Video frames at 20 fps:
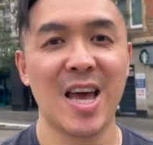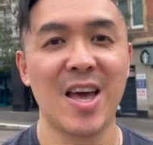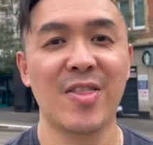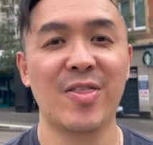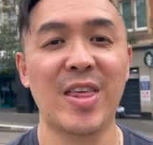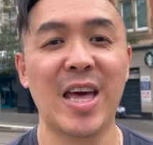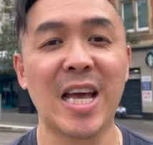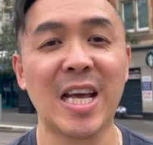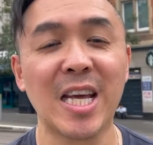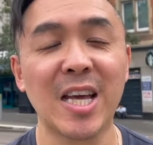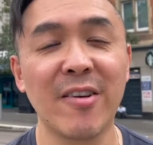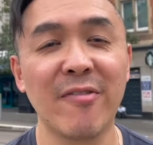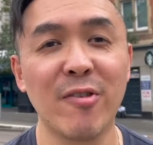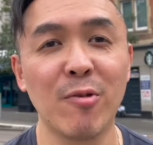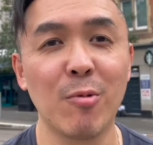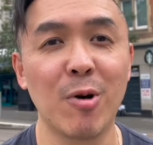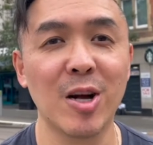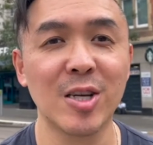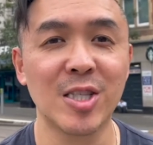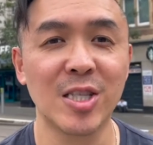Thank you for
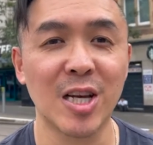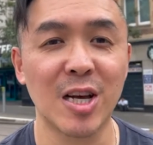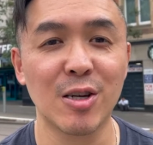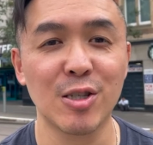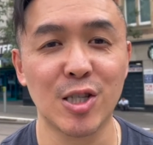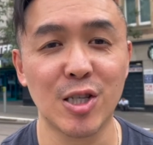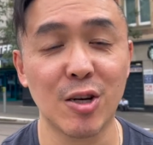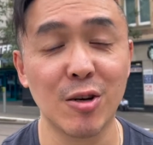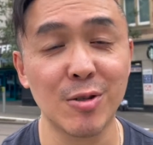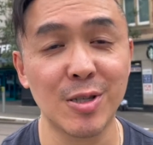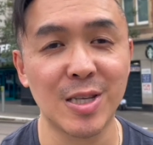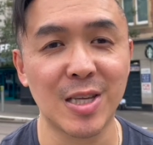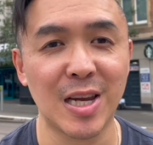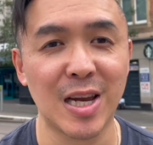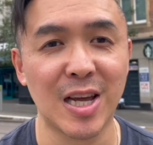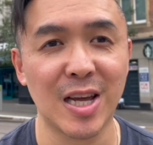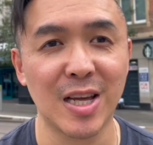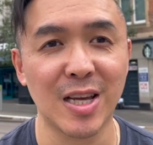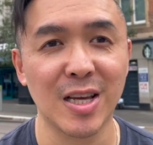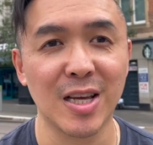watching our show
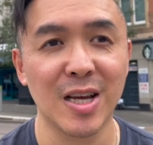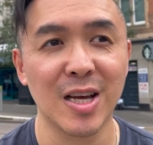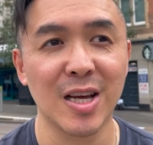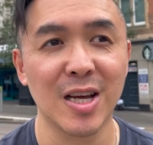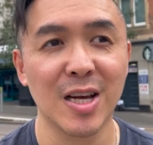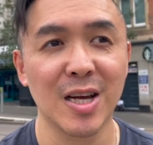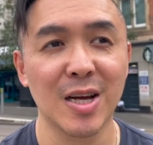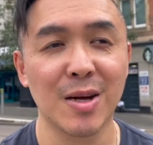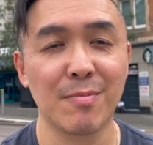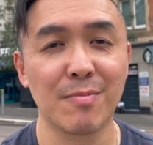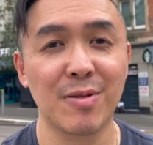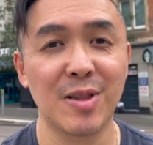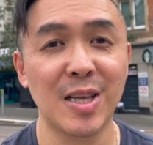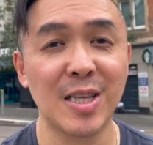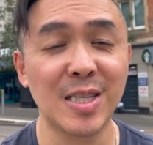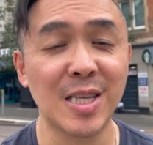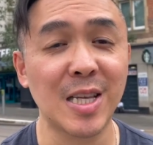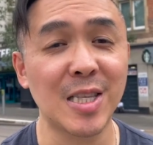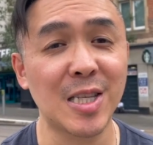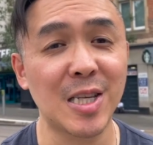today.
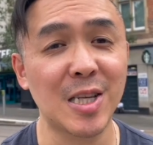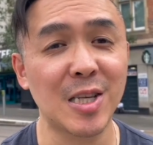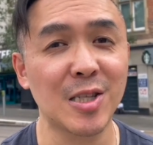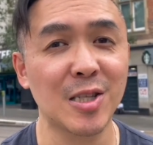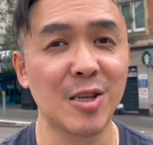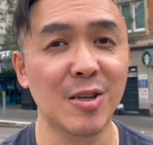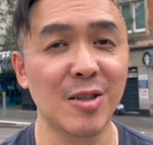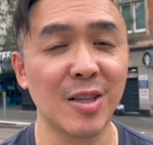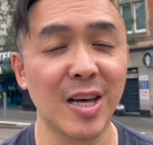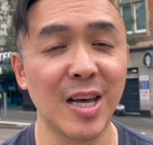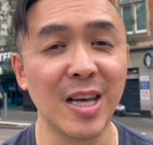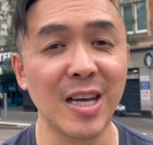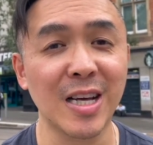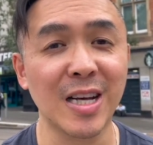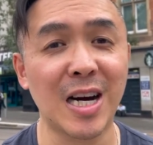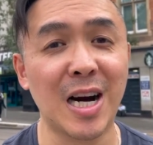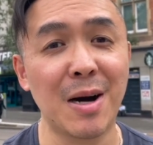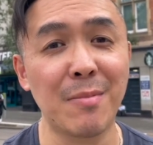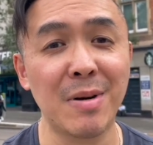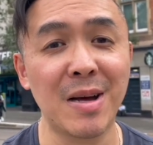Please continue to like,
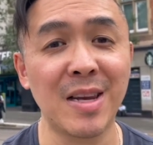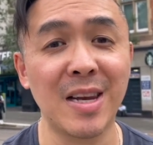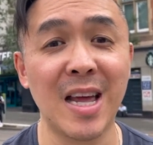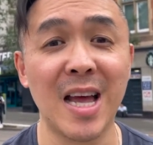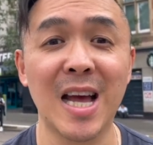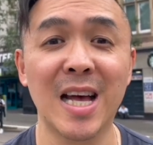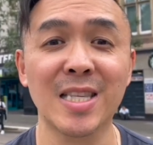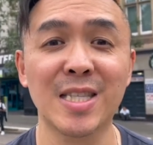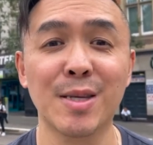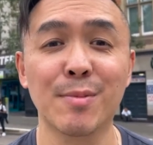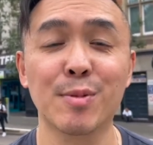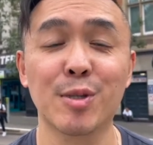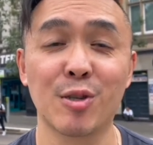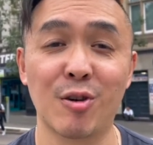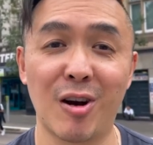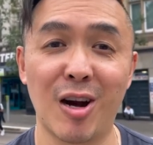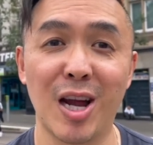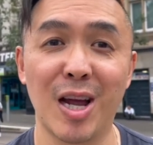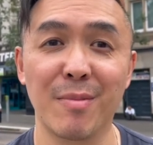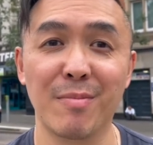comment, and
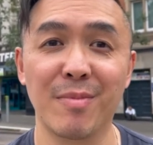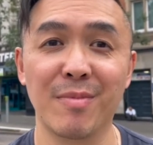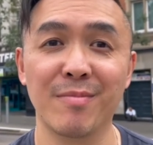subscribe.